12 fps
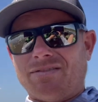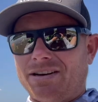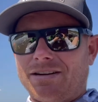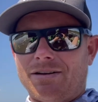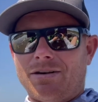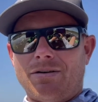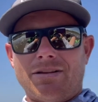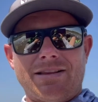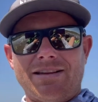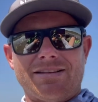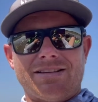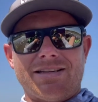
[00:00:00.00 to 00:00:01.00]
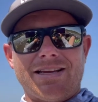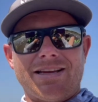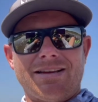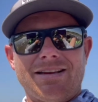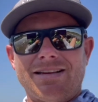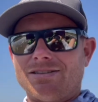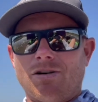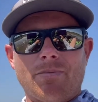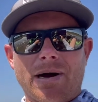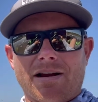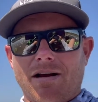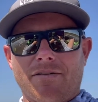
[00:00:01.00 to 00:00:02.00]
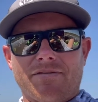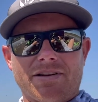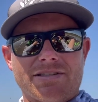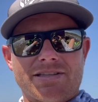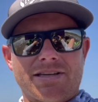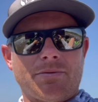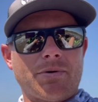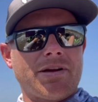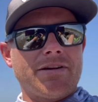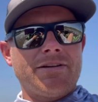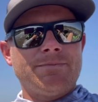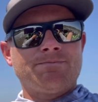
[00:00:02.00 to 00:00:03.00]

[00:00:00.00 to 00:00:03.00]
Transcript: And you know, at the end of the day, it's all about confidence anyway.